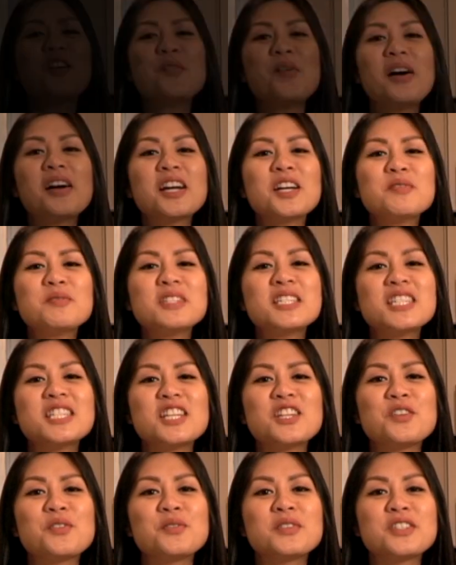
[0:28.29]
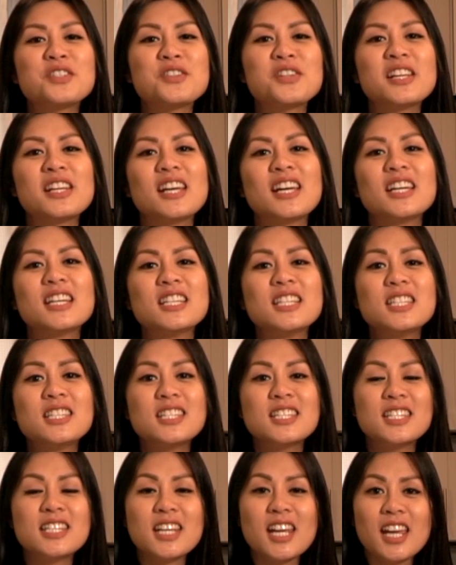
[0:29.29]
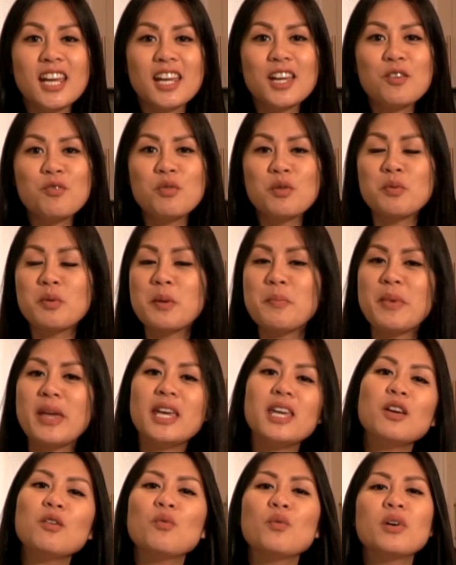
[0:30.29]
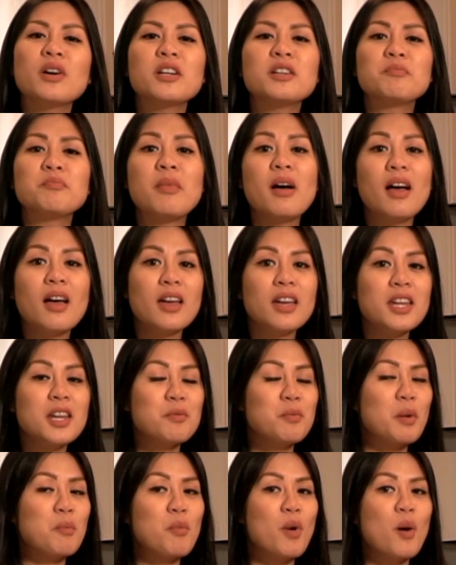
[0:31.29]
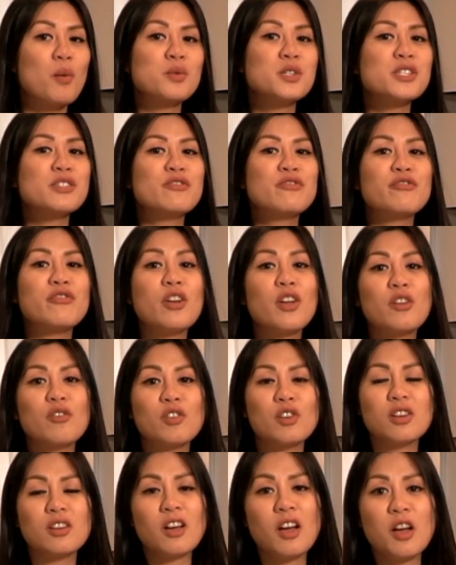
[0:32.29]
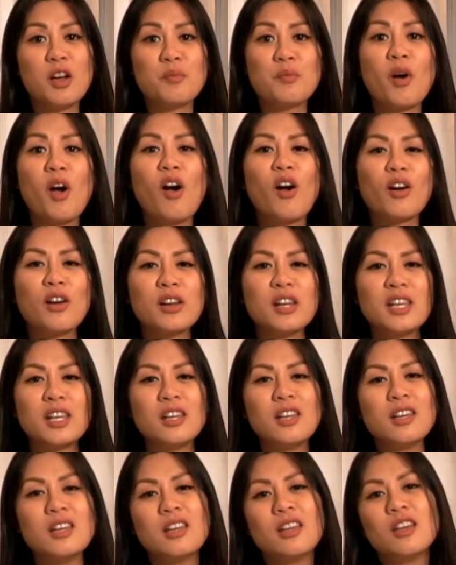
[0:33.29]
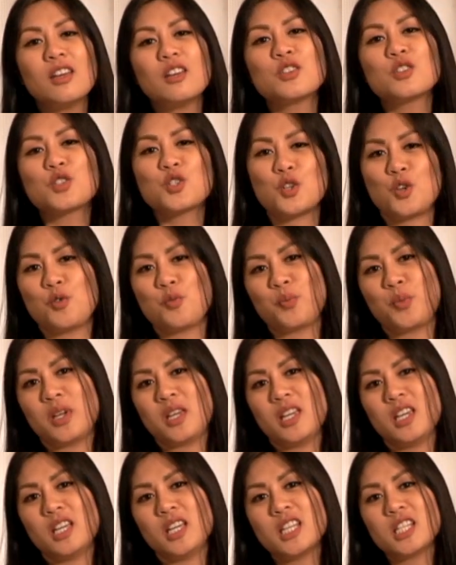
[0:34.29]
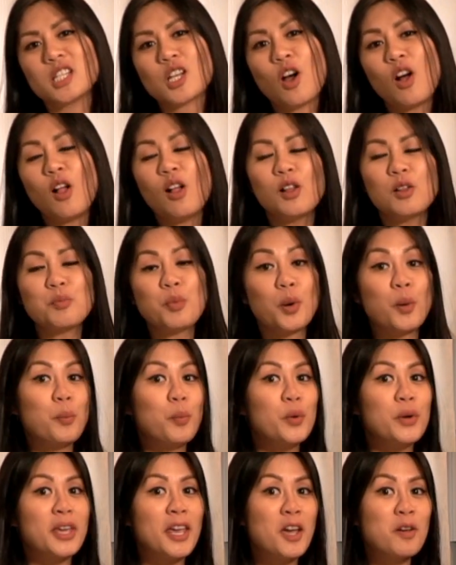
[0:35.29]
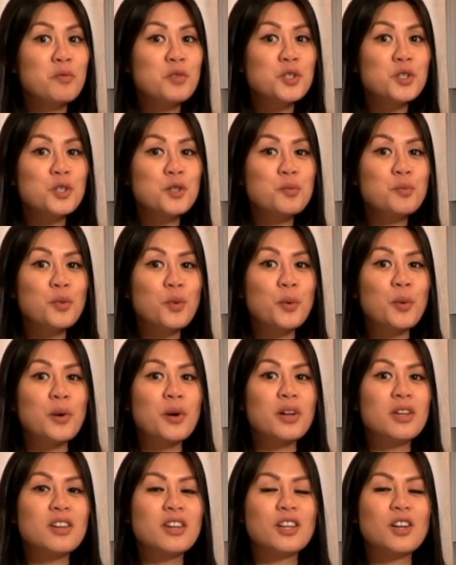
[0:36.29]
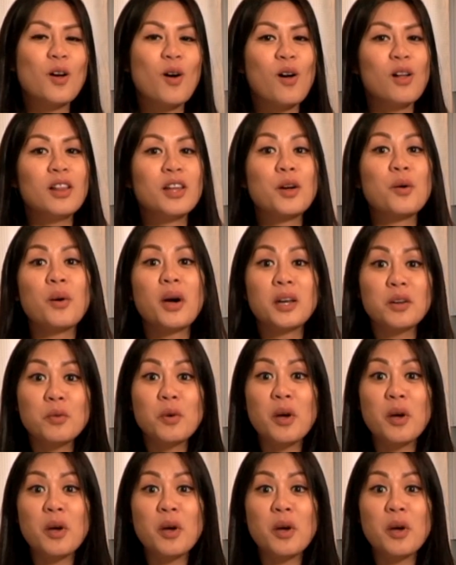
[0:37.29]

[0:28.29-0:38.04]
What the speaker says: welcome to Dinner with Trina. Today, we'll be making one of mine and my mom's favorite hearty soup. It's called purple yam soup, or you can call it Canh